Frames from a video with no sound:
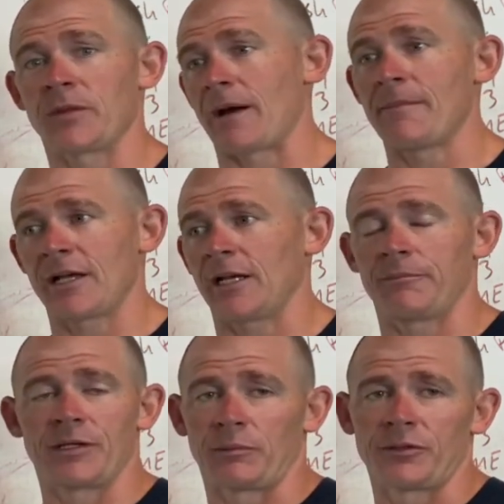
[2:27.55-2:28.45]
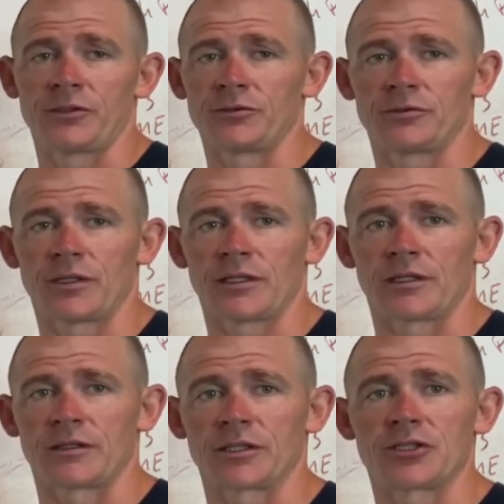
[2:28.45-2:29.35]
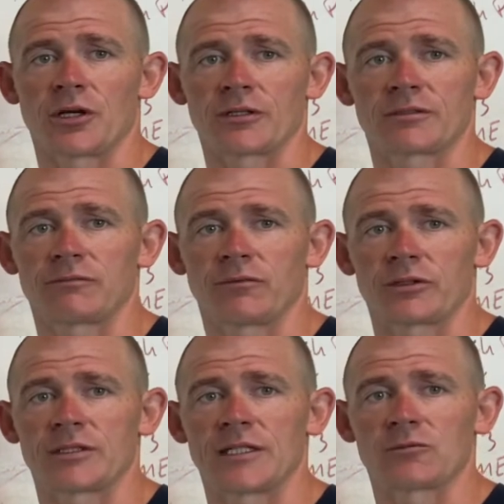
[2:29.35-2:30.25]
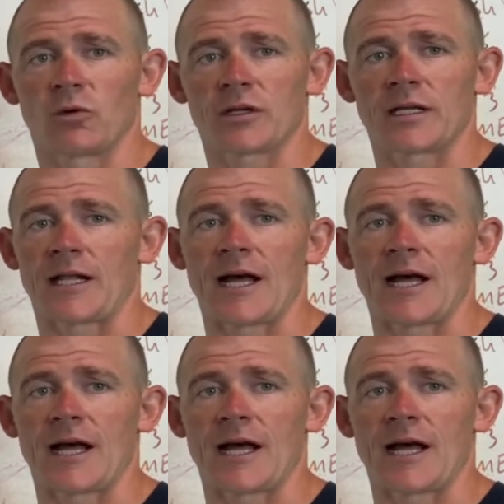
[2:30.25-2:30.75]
I might not be able to do uh, the jerks for today's workout.